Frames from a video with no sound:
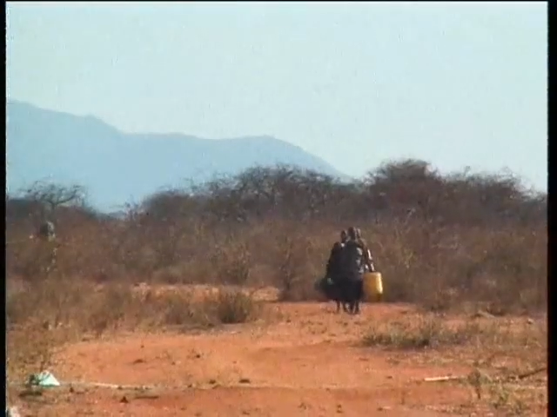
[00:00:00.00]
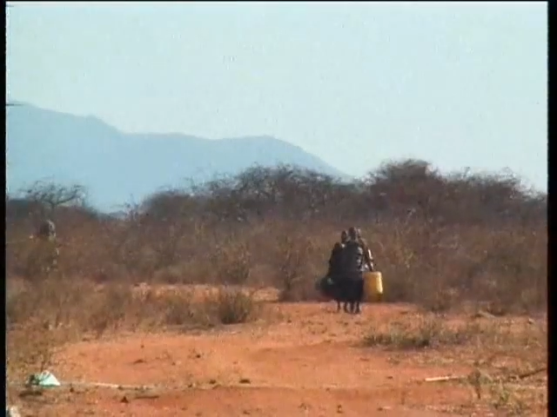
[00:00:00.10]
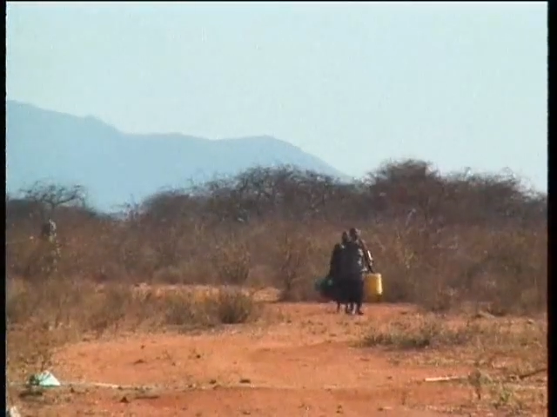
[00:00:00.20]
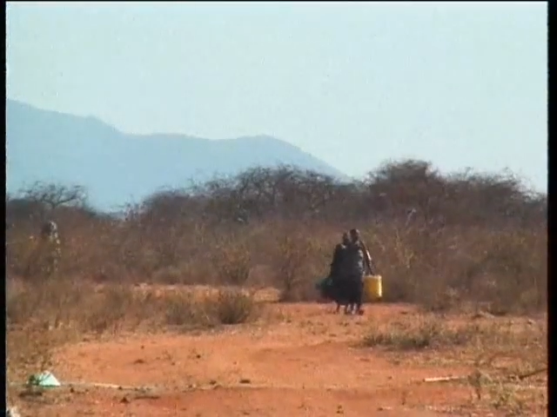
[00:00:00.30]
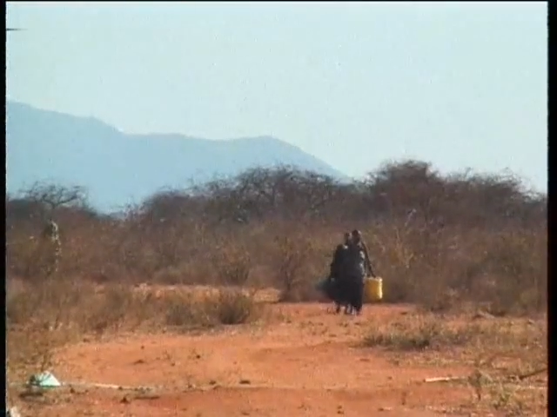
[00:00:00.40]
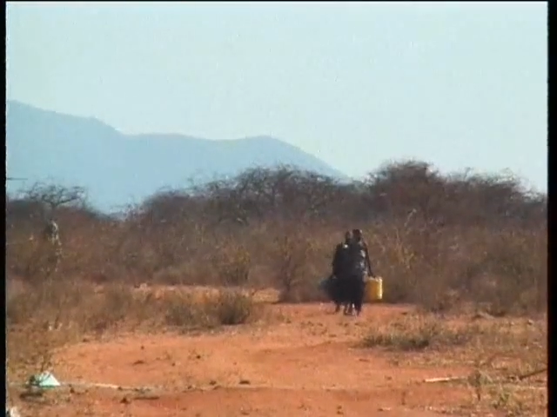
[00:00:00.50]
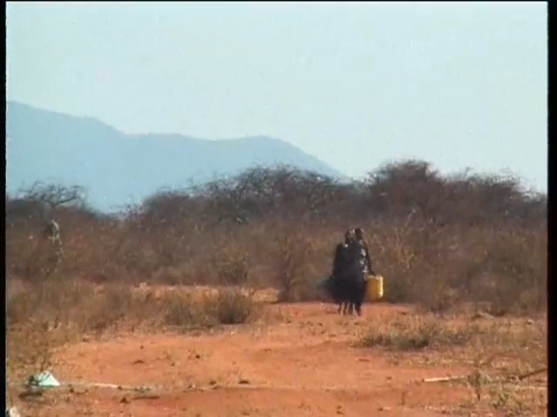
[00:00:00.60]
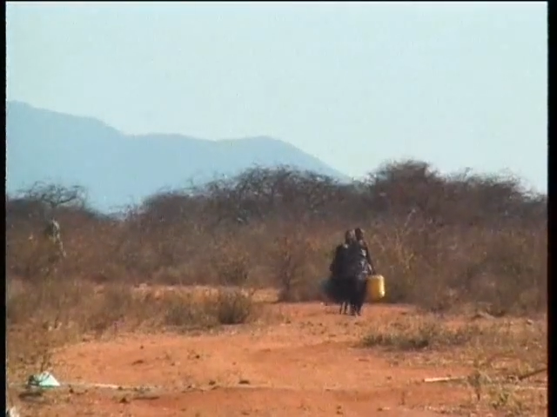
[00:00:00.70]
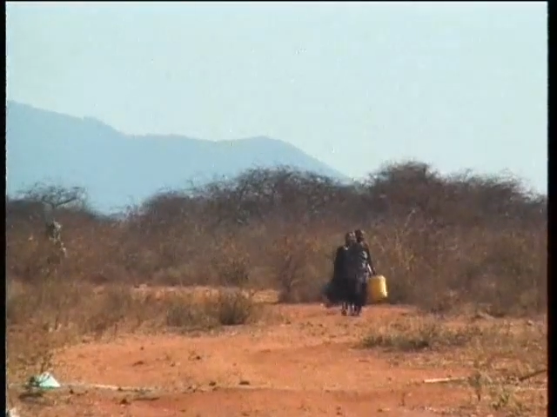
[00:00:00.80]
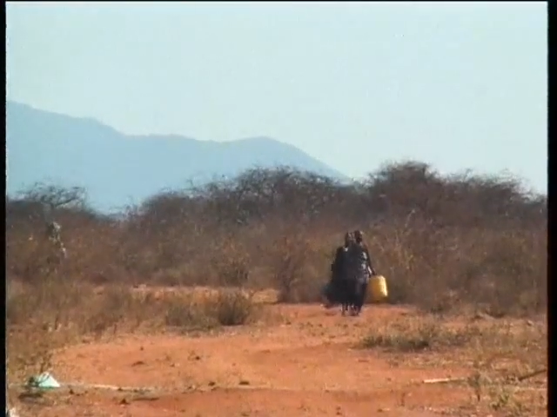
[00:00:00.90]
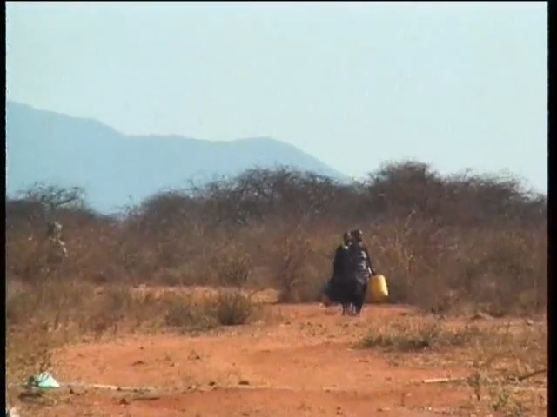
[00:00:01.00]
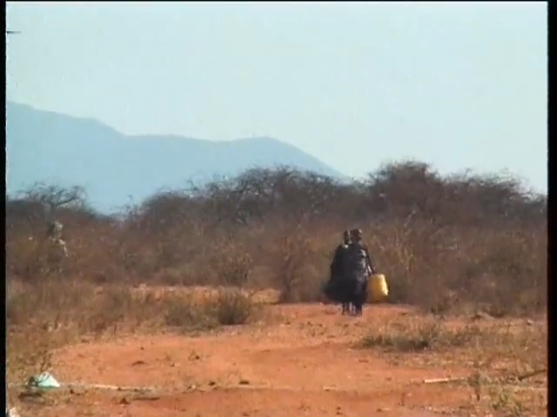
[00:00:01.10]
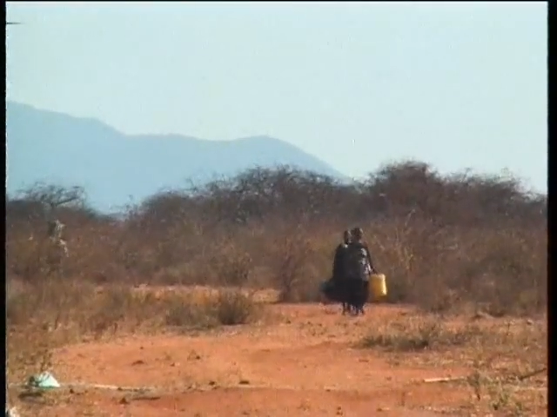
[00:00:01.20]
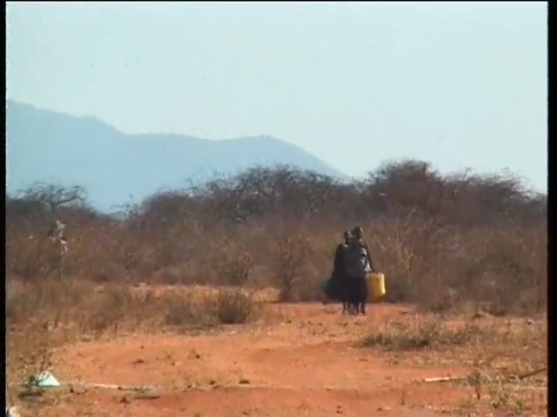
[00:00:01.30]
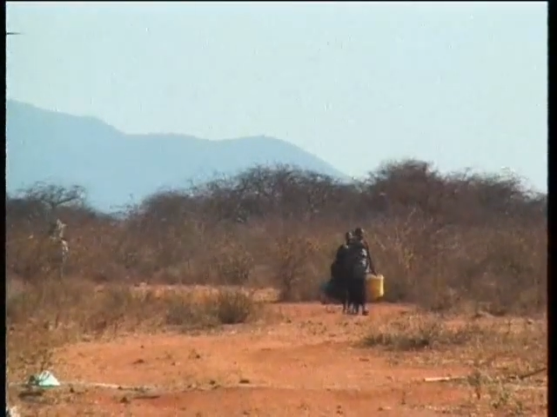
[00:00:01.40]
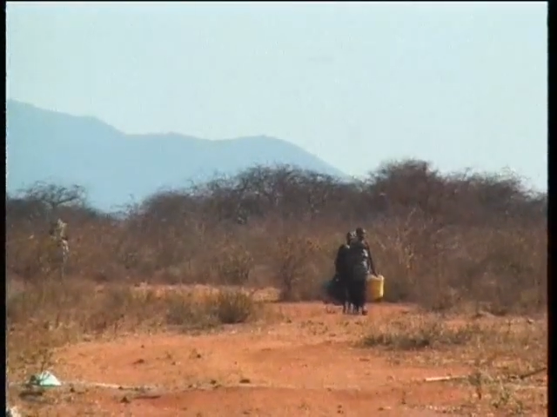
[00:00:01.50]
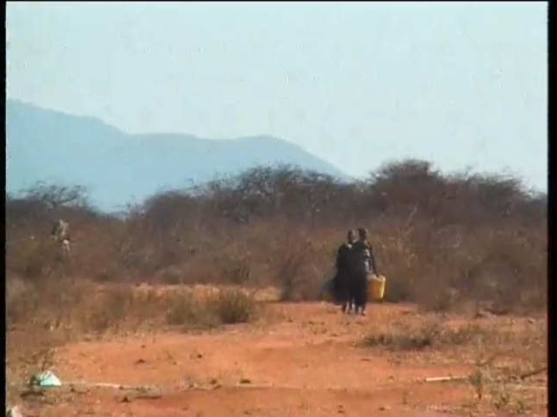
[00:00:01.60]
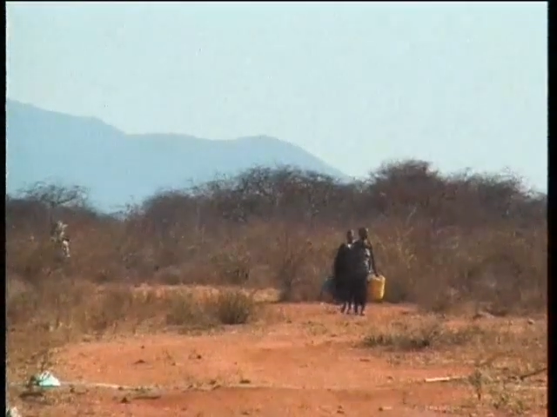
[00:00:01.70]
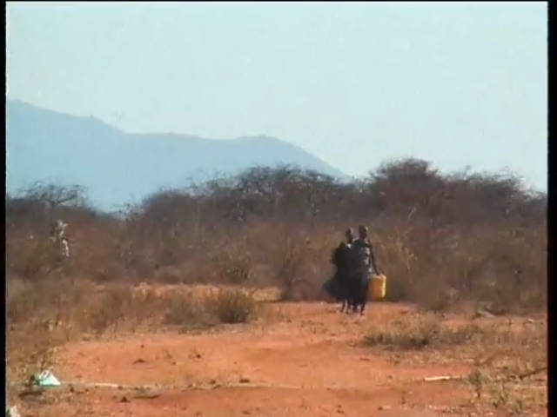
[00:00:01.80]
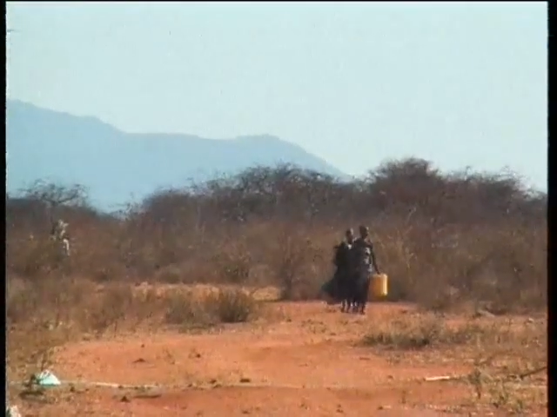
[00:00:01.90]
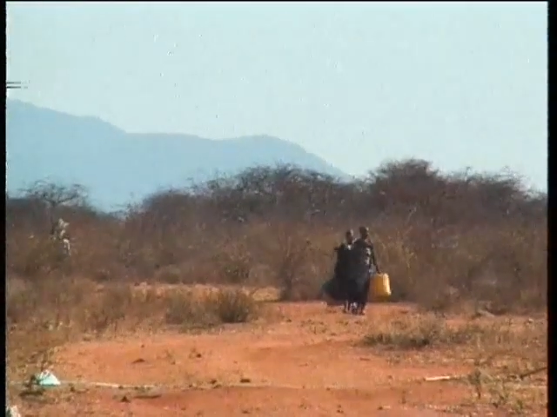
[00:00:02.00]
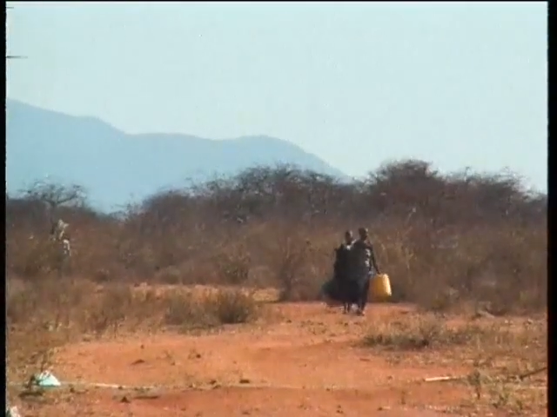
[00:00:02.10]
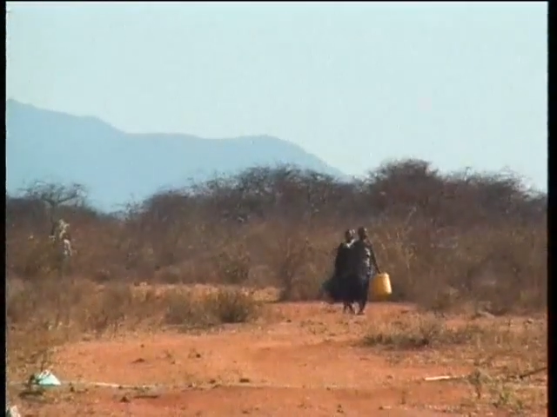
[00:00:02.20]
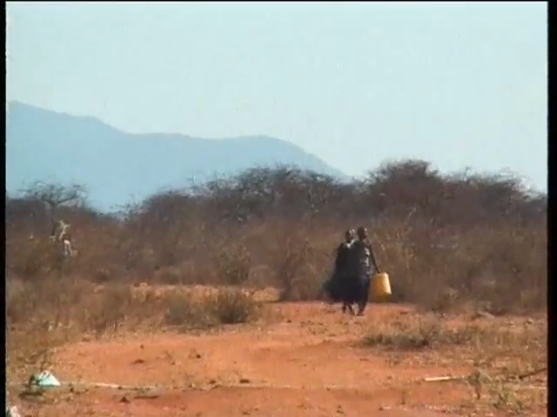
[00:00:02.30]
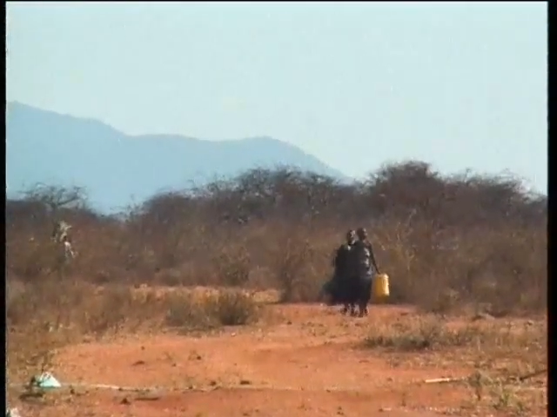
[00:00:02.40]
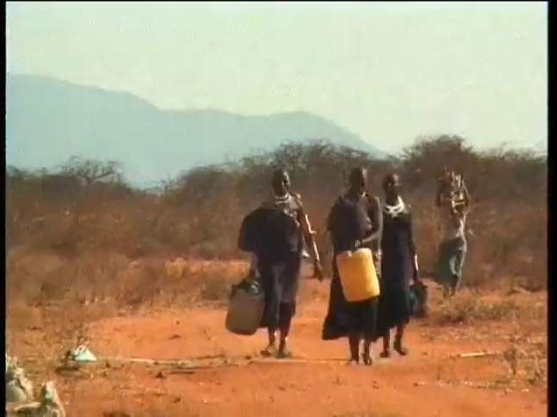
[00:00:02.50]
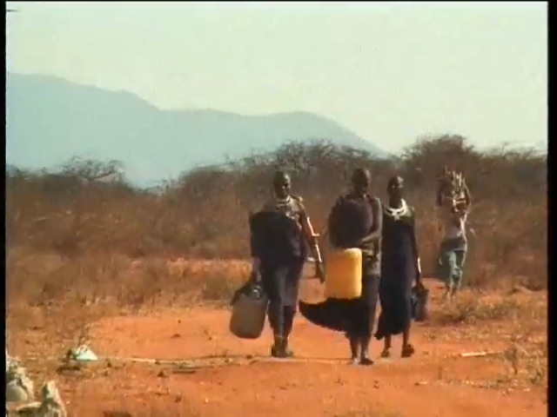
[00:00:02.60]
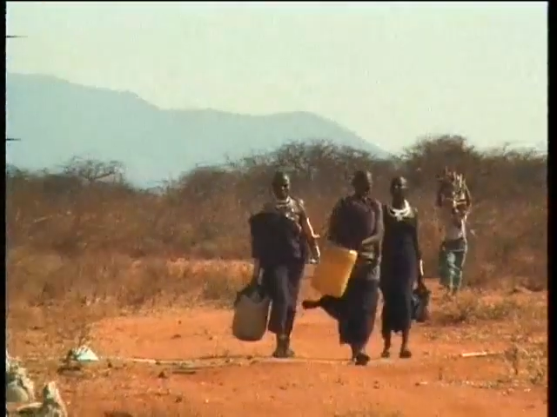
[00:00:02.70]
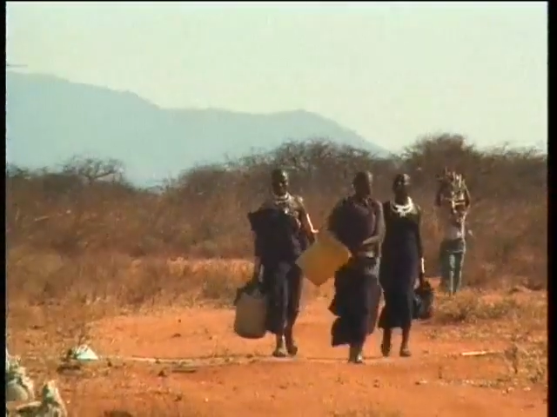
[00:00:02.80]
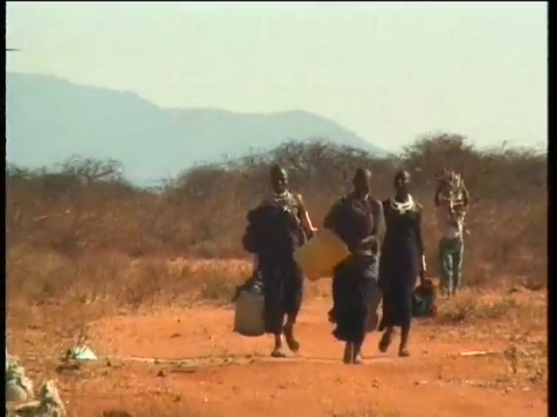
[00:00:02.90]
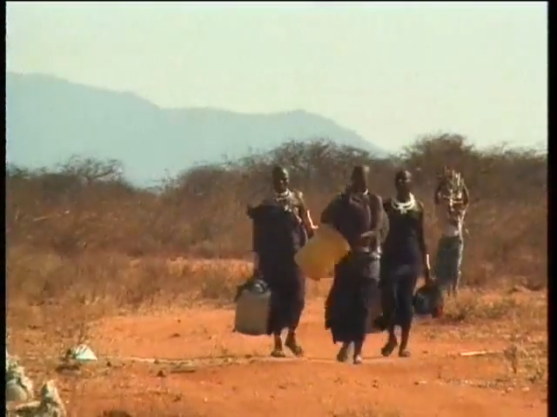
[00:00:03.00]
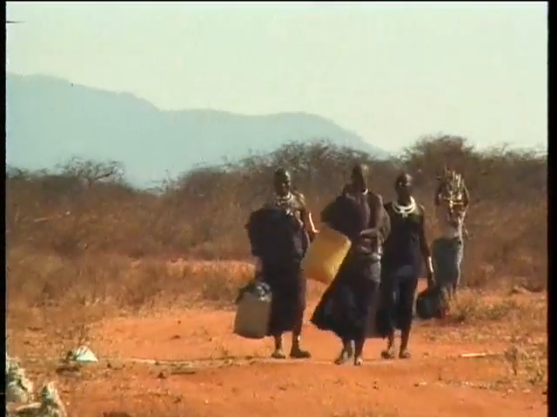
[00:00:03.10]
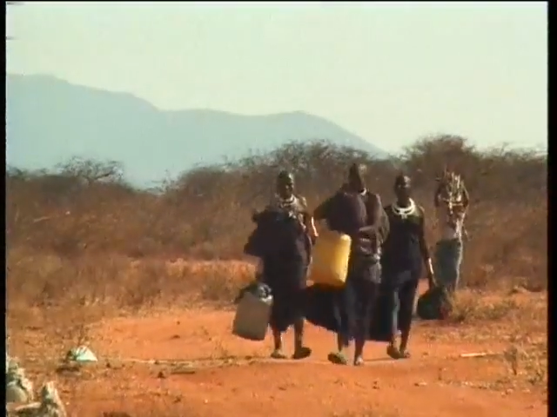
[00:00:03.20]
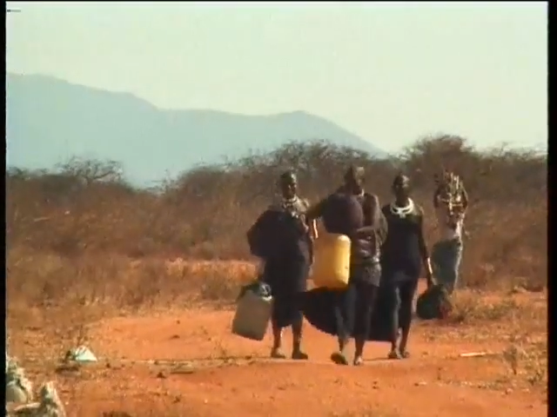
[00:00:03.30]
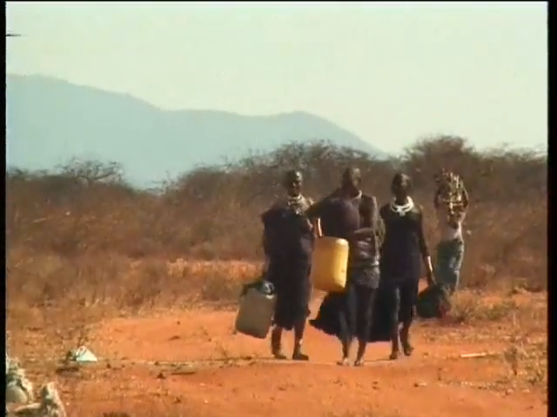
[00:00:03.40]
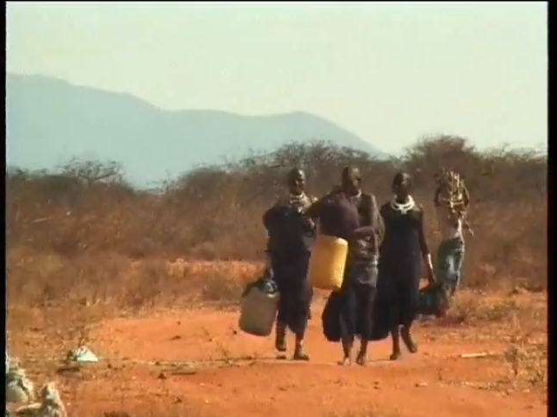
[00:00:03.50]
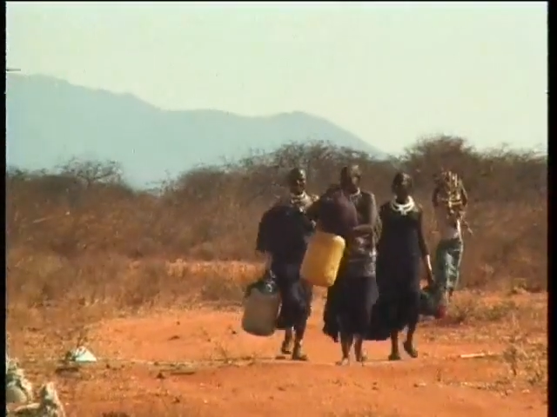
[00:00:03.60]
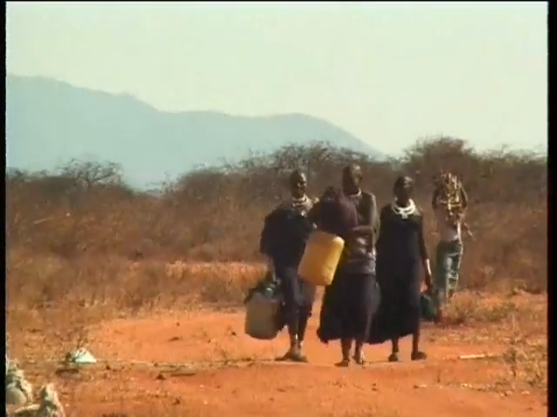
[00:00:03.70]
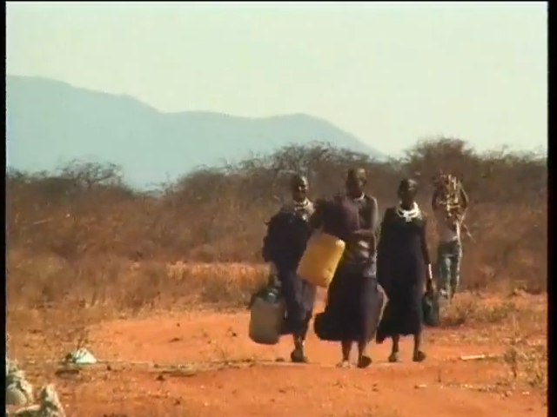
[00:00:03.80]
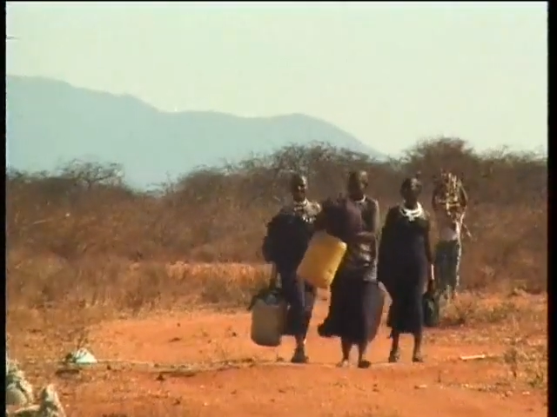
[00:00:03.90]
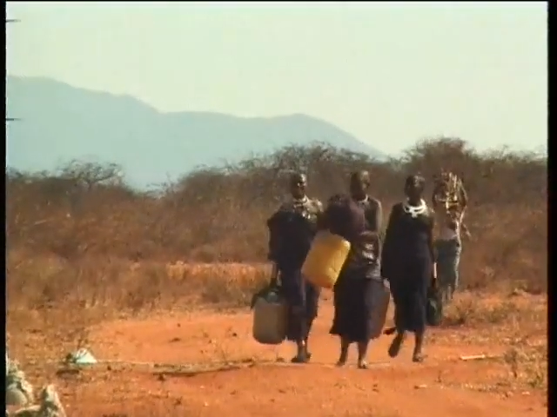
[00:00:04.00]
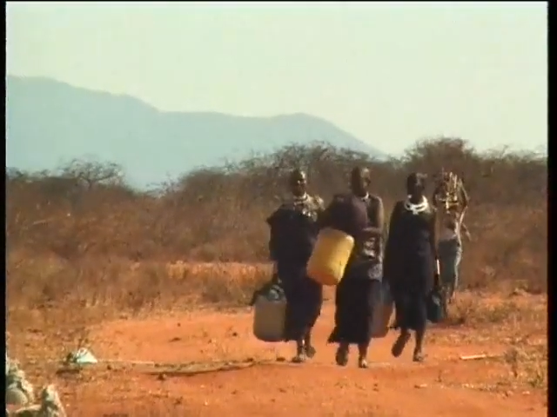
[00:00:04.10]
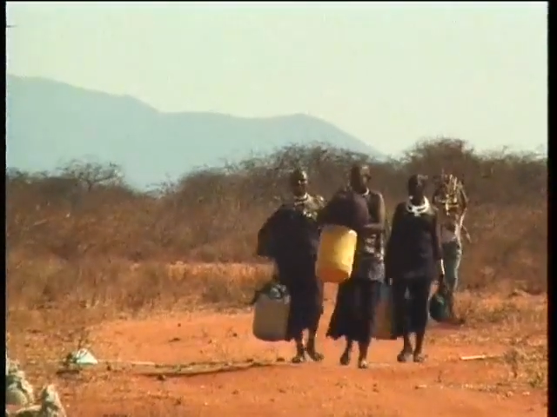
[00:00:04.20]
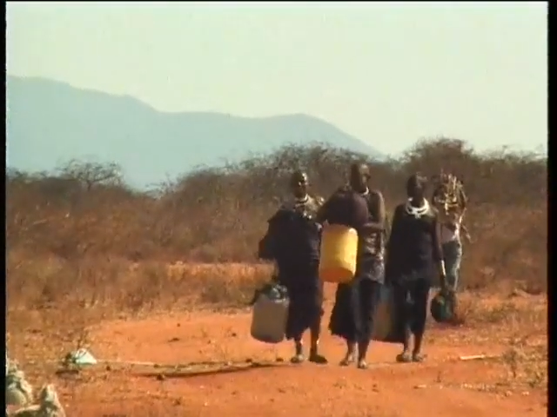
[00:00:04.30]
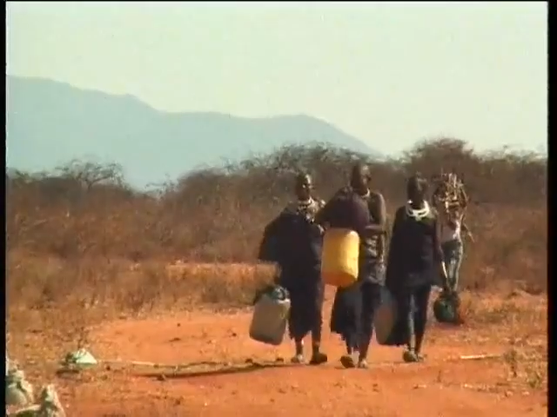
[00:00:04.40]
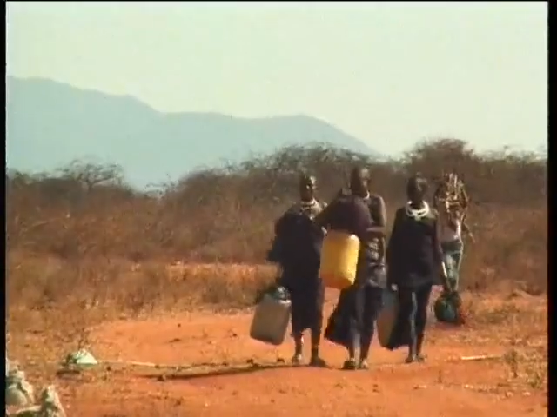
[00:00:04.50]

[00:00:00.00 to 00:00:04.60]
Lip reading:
[unreadable: no face in view]